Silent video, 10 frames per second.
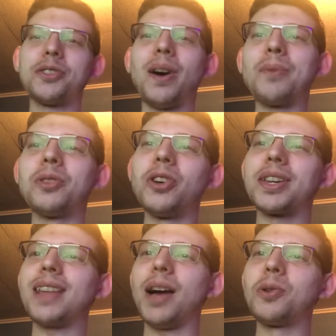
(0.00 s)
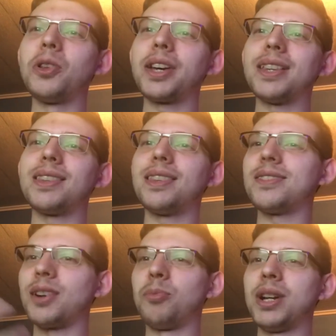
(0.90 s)
I would look at
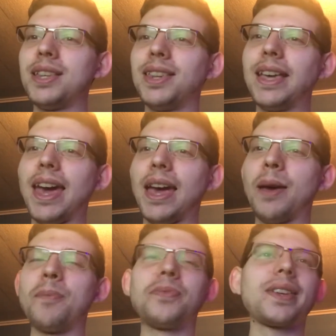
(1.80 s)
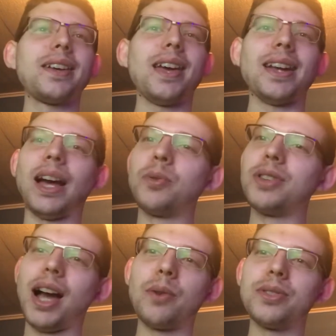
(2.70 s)
somebody in the game, and I
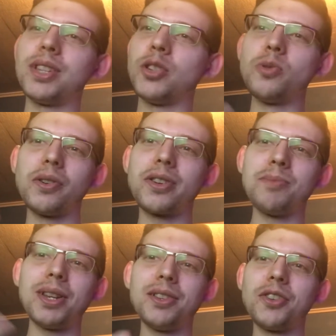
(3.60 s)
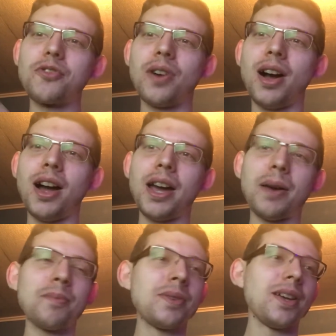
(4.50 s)
would say, "You have committed a
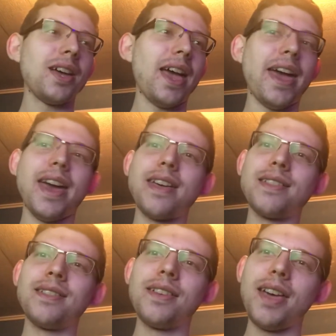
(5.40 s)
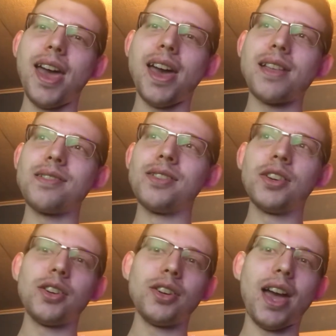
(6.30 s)
crime," and
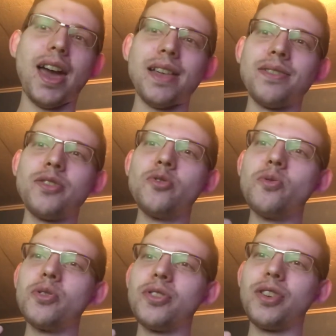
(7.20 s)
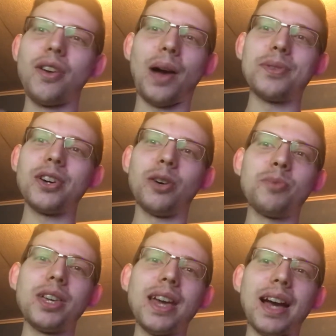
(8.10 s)
I would tell
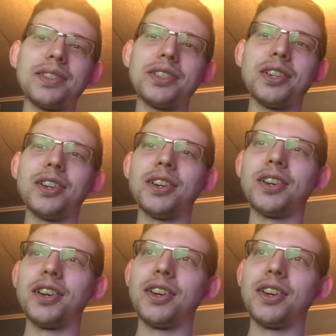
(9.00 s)
him he has to